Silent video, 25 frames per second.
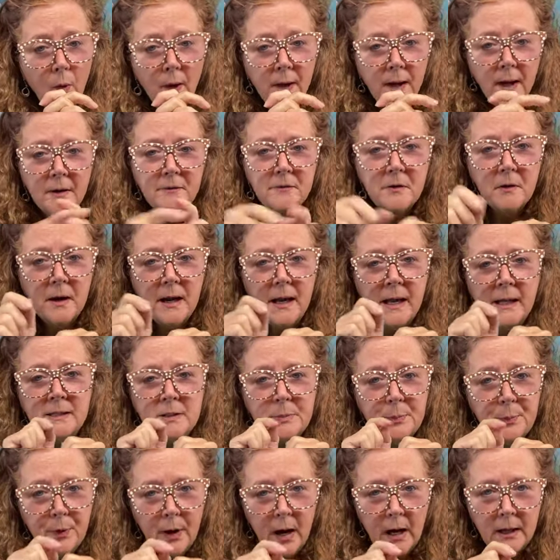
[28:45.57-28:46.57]
whatever.
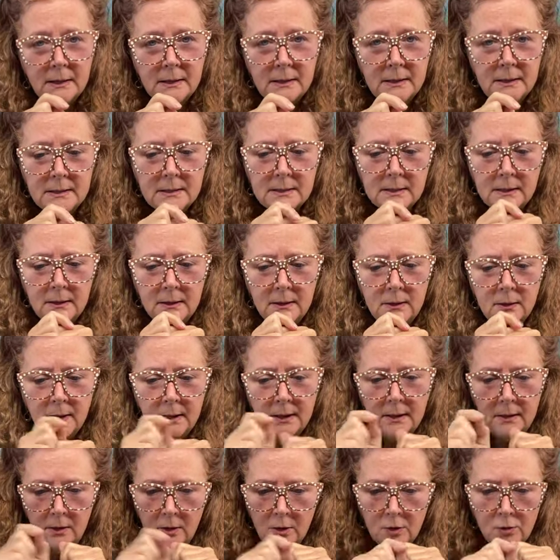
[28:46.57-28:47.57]
It's practice.
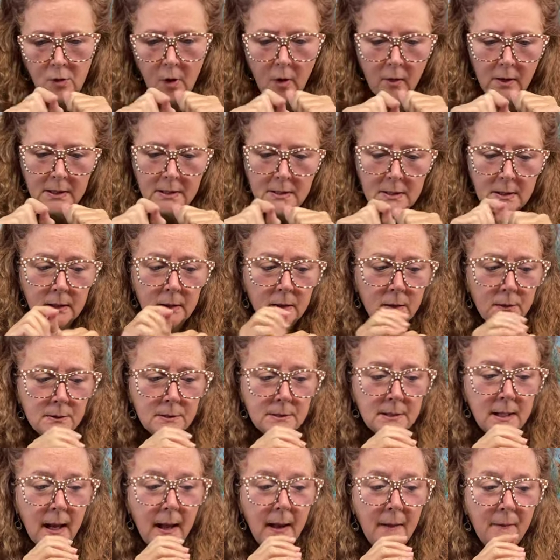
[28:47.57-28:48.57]
You're getting your drawing
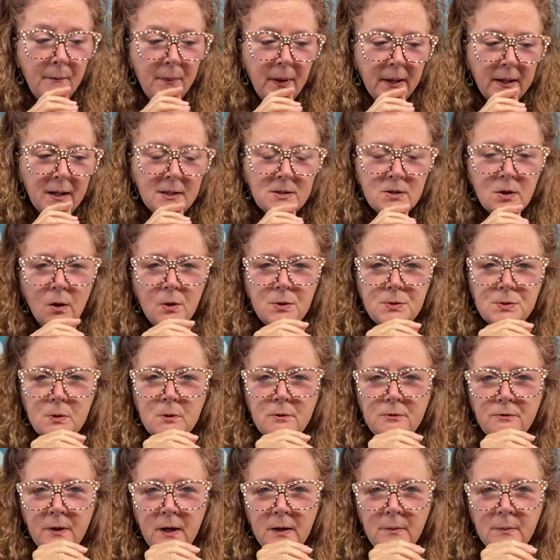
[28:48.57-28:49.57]
skills, but it's
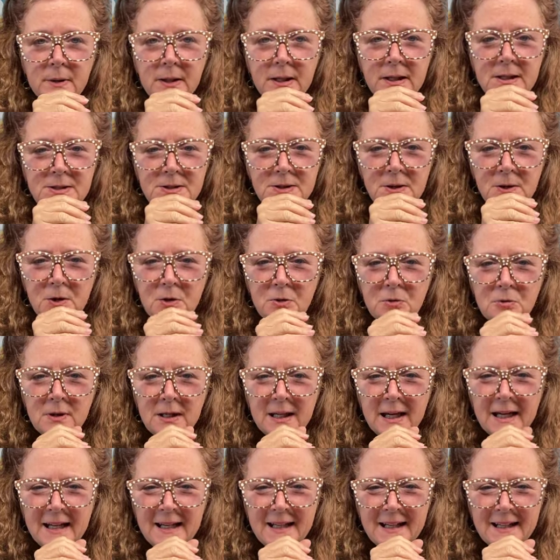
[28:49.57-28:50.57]
also fun because you're
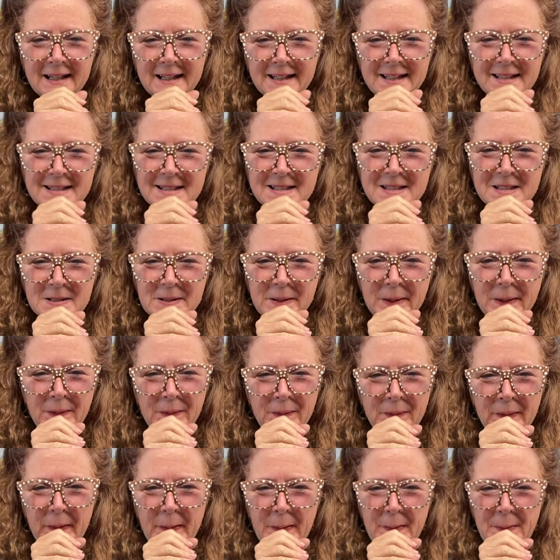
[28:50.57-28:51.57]
creating.
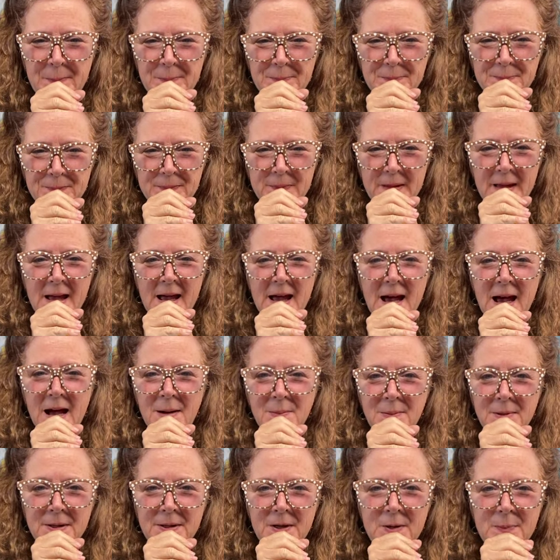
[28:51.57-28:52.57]
So
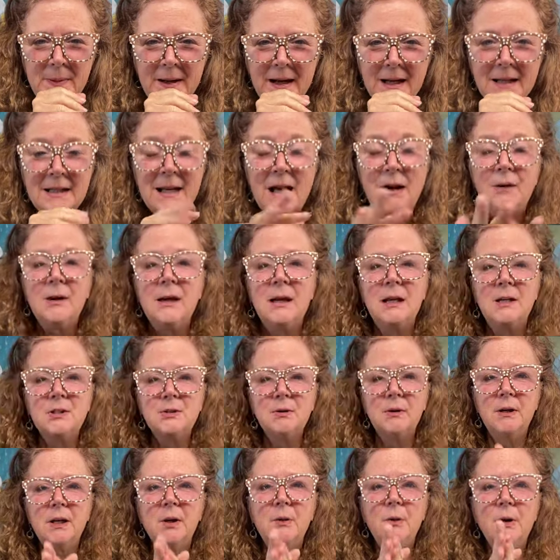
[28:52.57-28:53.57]
I'm going to go back now,
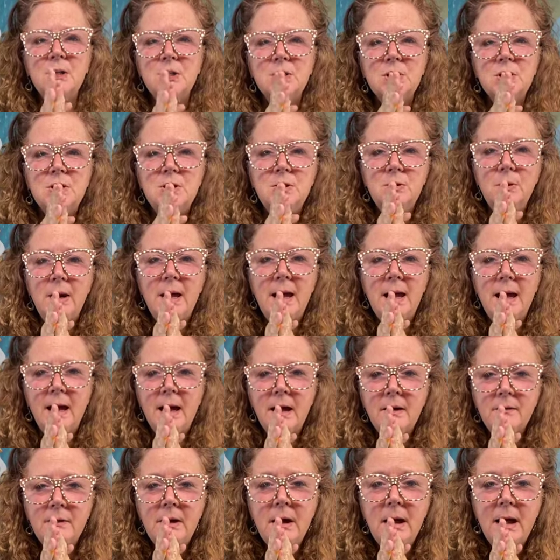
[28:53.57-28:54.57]
answer any questions you
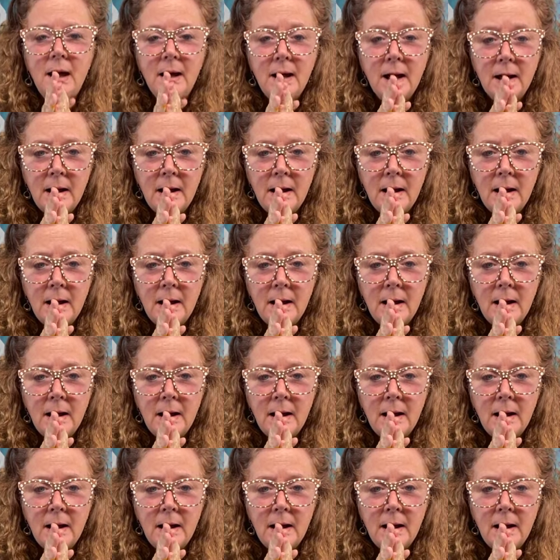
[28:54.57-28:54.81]
have.